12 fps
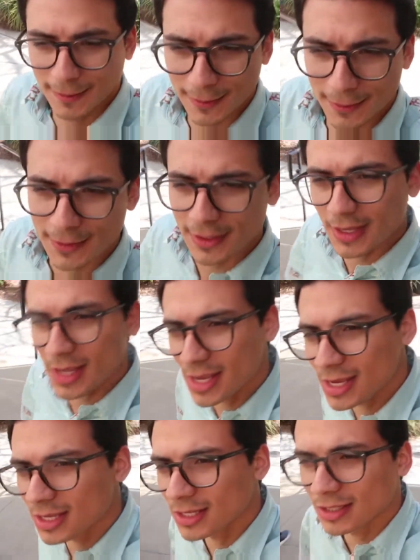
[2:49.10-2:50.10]

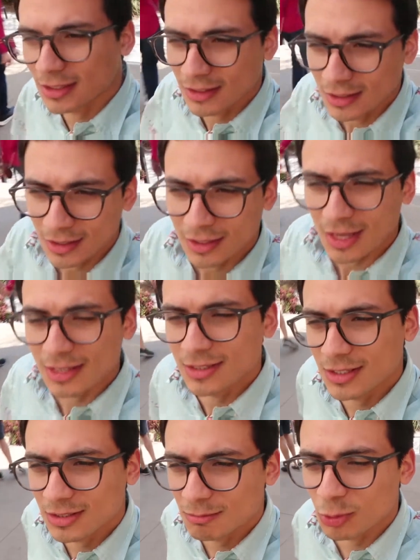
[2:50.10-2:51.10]
Okay. I
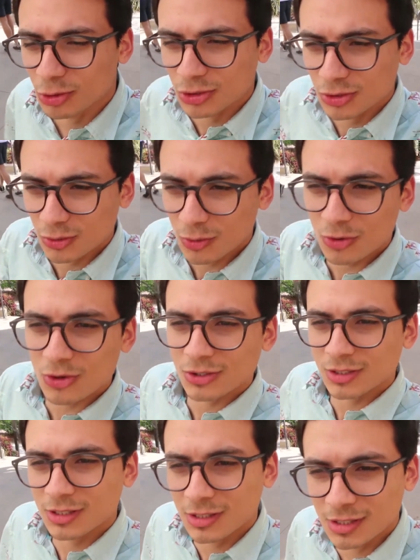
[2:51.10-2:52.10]
see some more stores
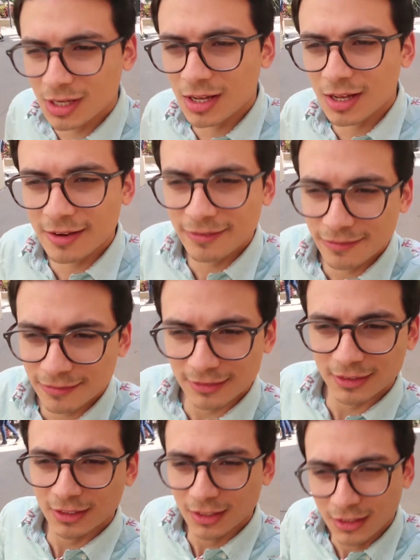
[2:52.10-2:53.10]
and stuff.
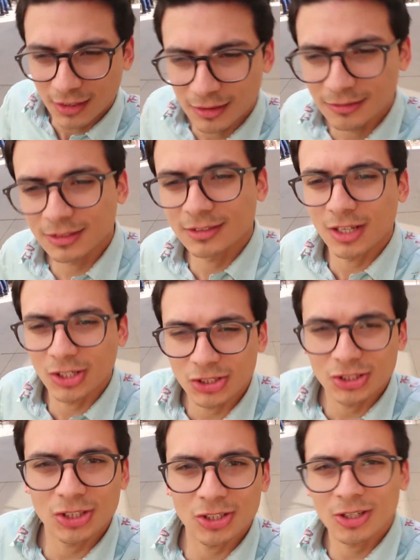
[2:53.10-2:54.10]
Just not
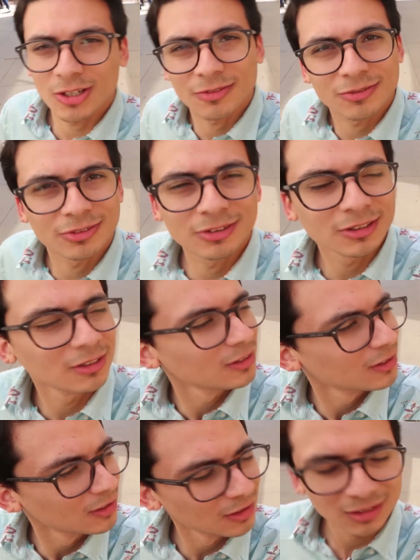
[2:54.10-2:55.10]
sure if
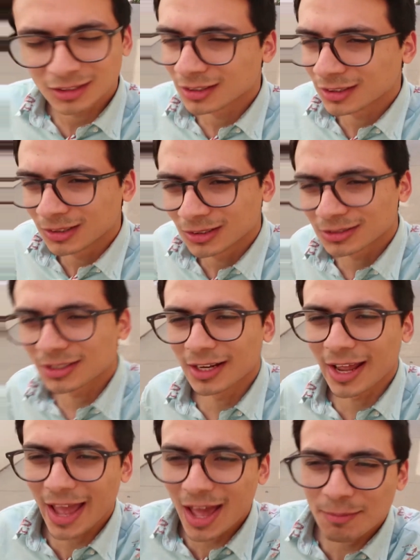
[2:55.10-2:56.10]
it's gonna
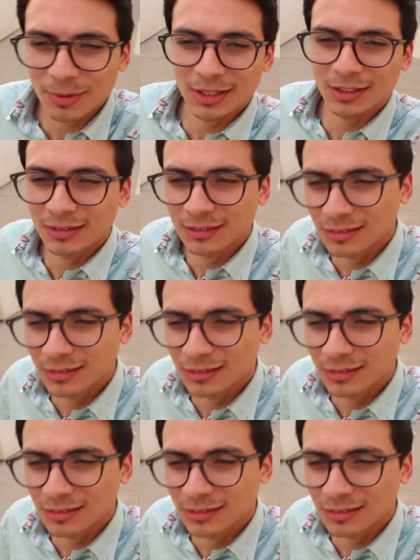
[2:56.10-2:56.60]
happen.